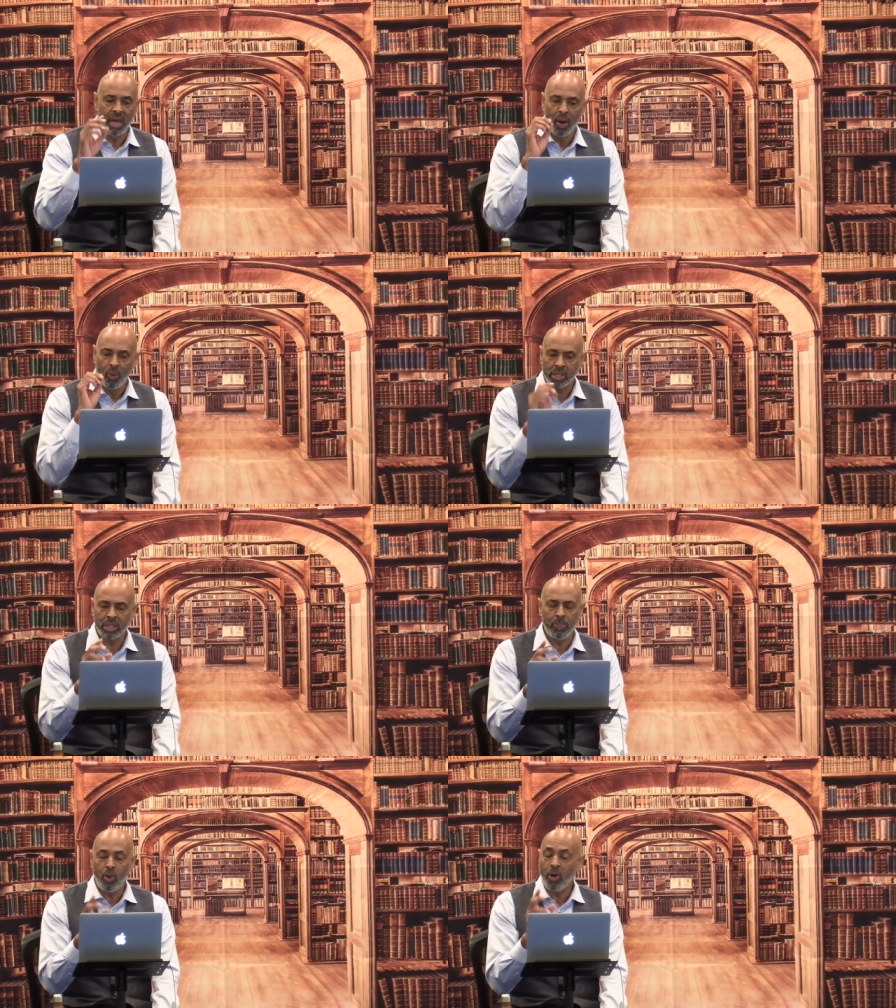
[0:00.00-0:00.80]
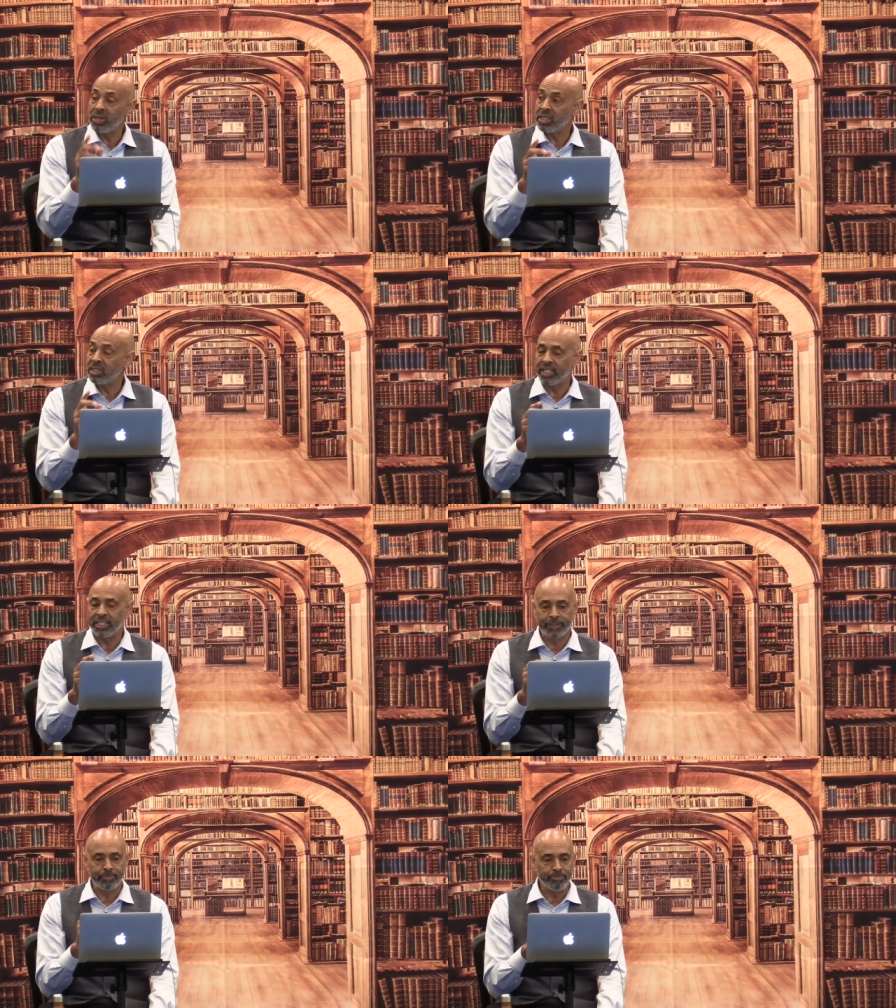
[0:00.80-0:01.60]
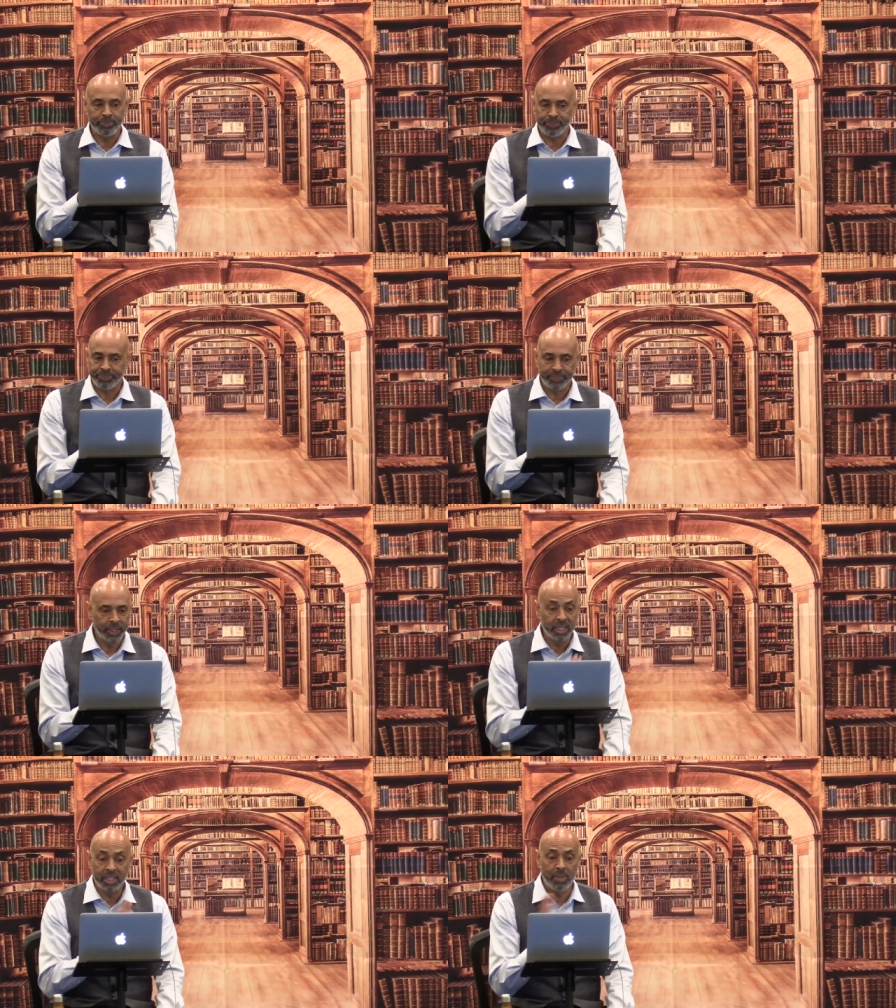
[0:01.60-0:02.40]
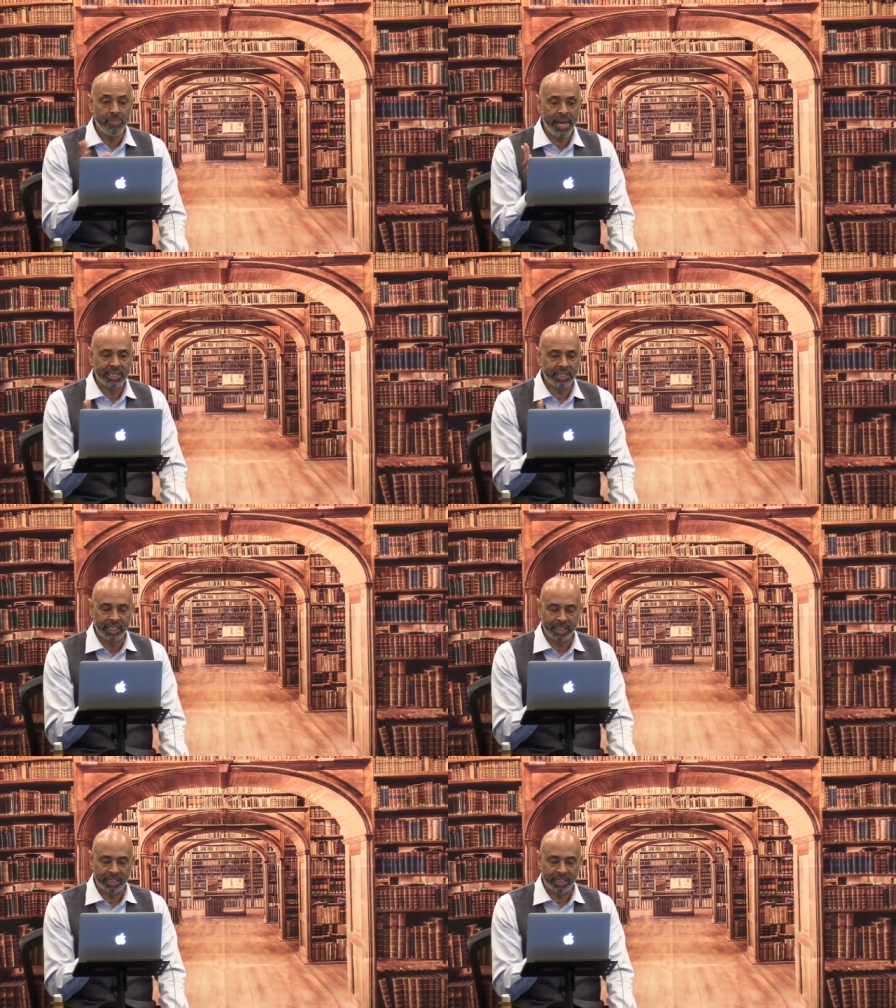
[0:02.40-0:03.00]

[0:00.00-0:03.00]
What's important is this this is amazing.